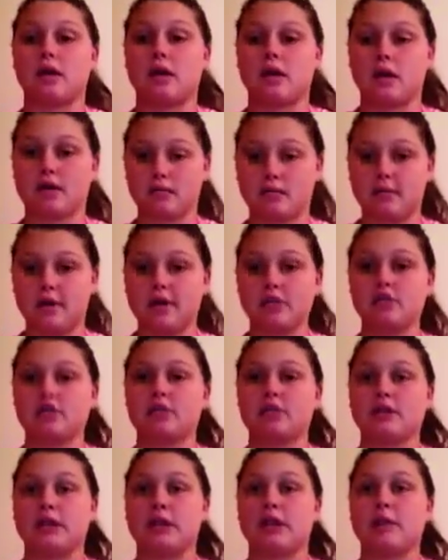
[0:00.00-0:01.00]

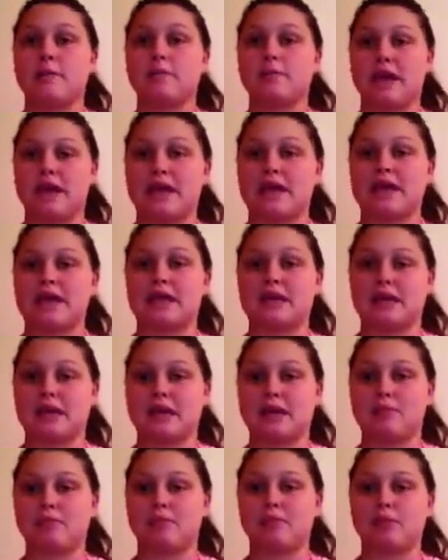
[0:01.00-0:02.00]
eventually making the
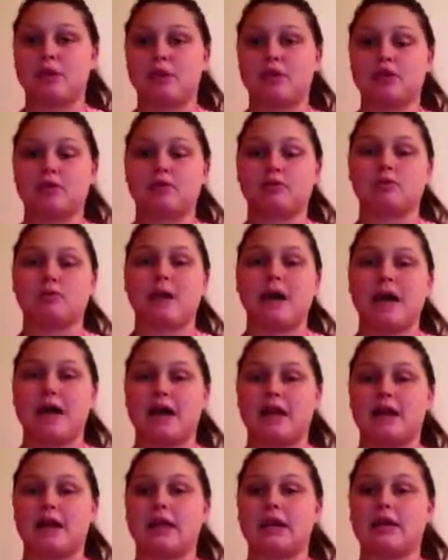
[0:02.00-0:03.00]
apple butters by
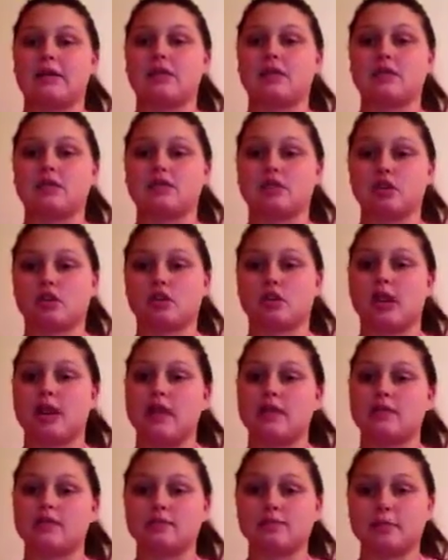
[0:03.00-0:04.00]
adding in the sugar
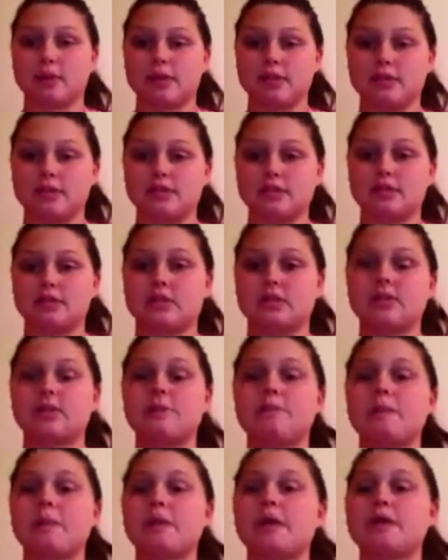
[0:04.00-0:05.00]
and the spices.
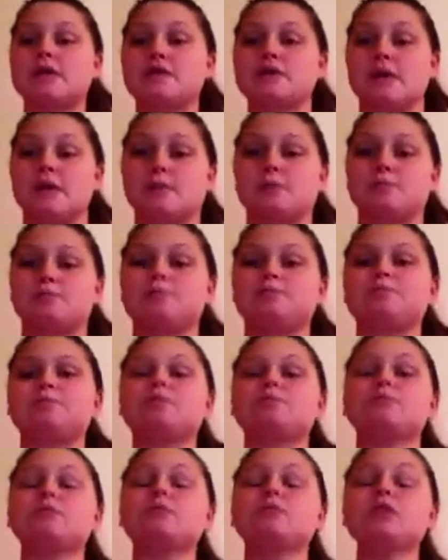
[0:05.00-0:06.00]
So,
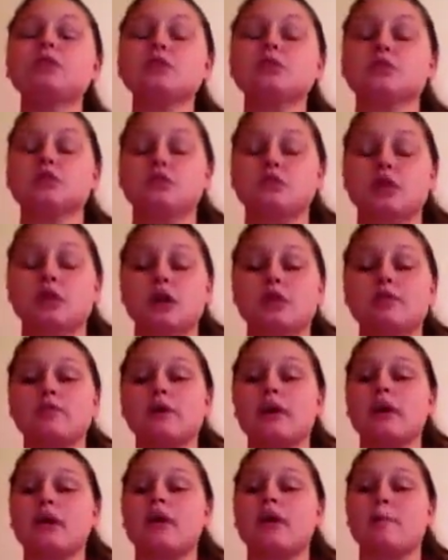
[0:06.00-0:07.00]
to start off,
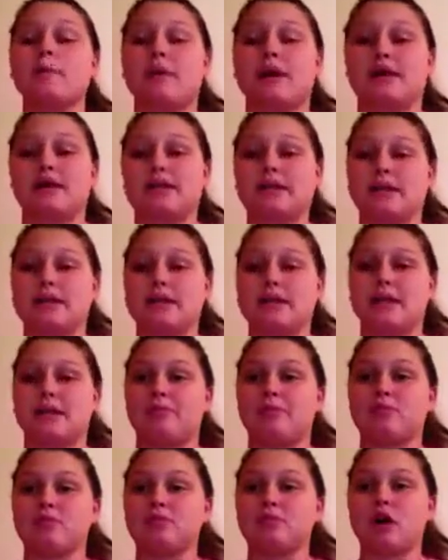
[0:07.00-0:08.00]
by cleaning the
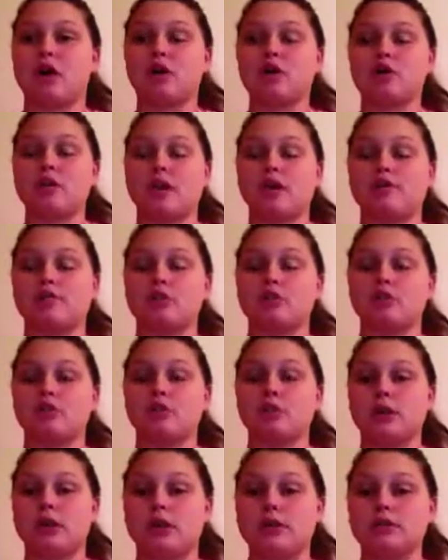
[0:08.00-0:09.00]
apples, all you have to do
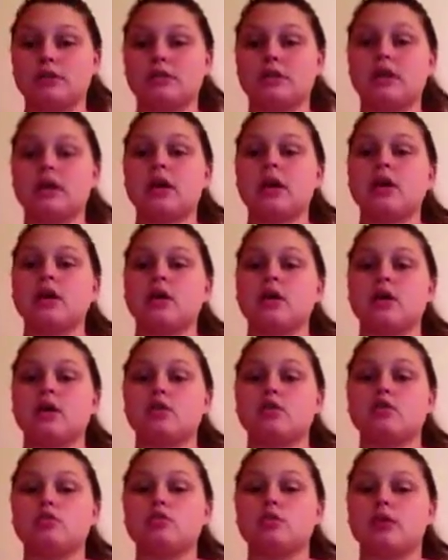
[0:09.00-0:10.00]
is
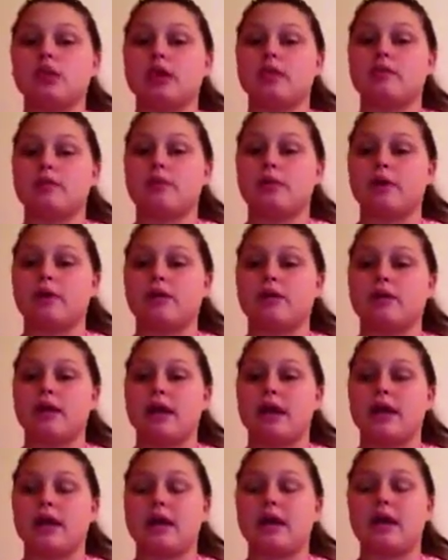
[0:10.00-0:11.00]
you start out with
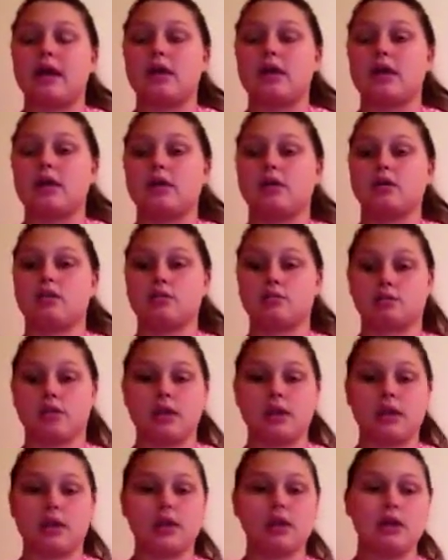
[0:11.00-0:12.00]

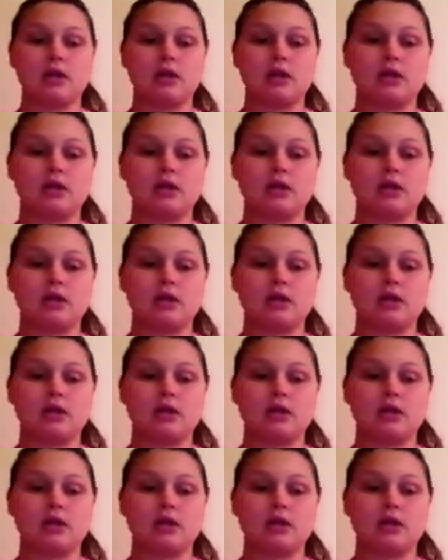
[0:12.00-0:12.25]
three